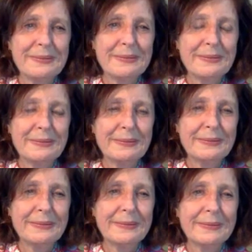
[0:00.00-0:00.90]

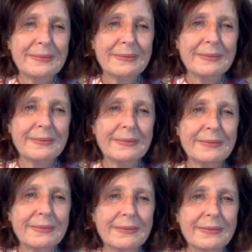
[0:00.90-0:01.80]

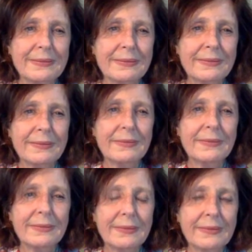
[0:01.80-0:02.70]

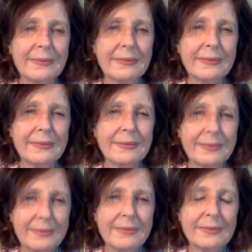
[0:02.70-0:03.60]

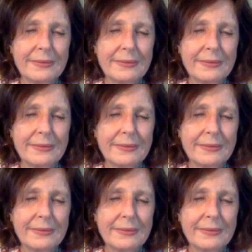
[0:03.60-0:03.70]
(silent)